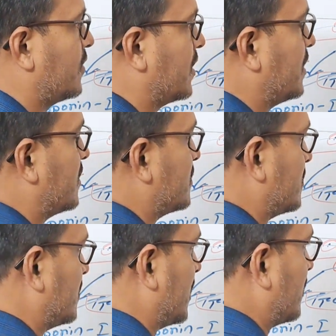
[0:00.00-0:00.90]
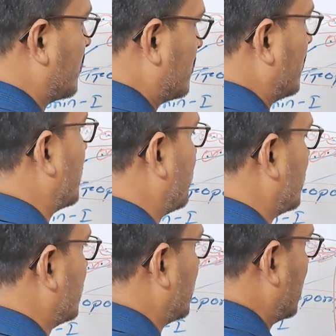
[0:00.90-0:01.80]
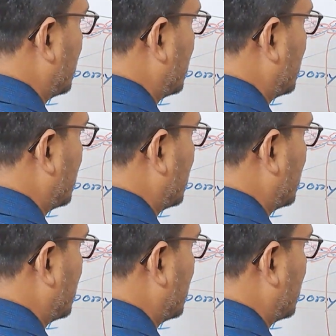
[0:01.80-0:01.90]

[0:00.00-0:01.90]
Okay, so then what will happen?